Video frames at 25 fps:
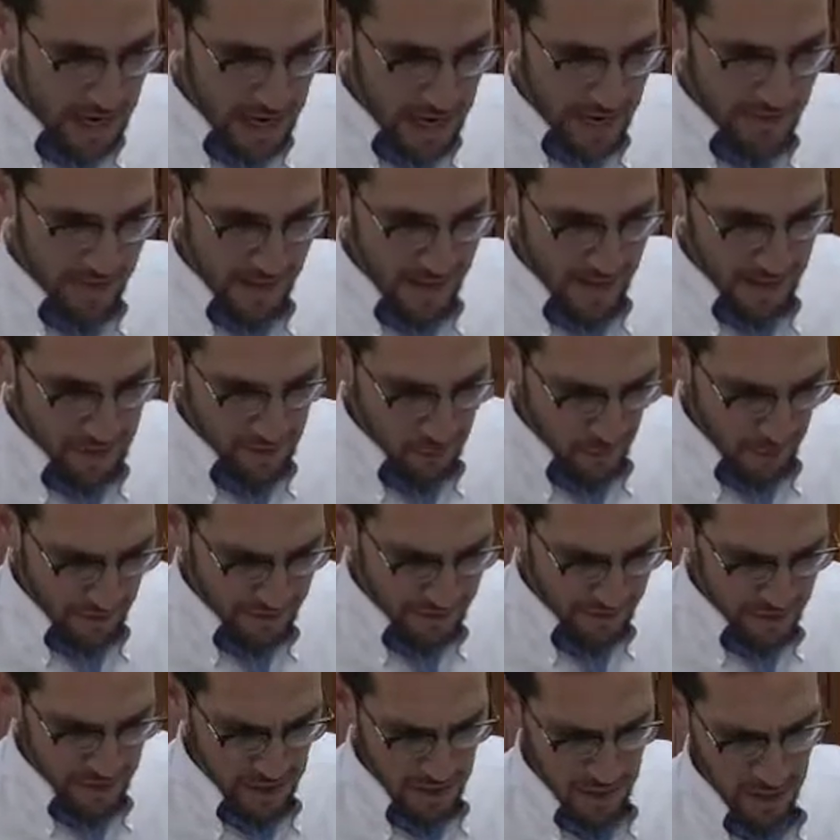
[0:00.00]
and that is
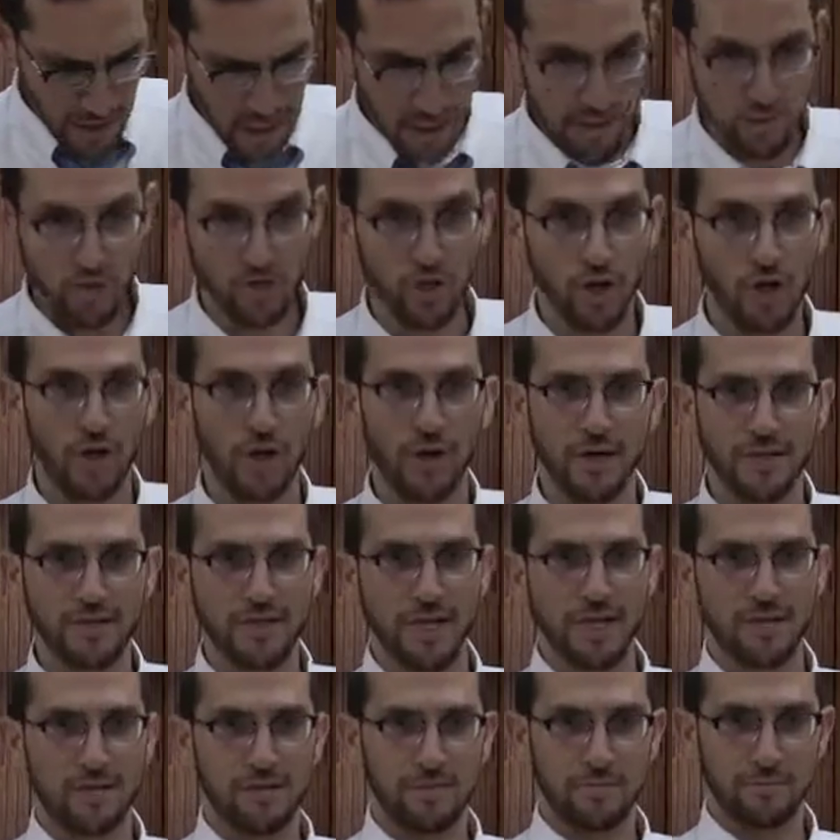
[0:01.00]
what the Shulchan Aruch
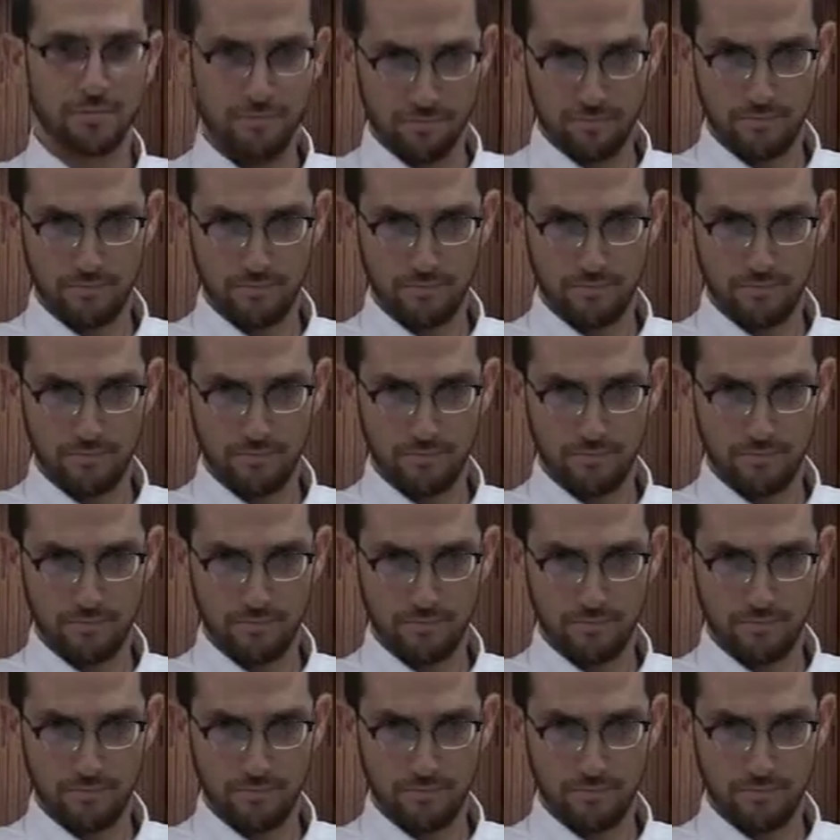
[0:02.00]
says.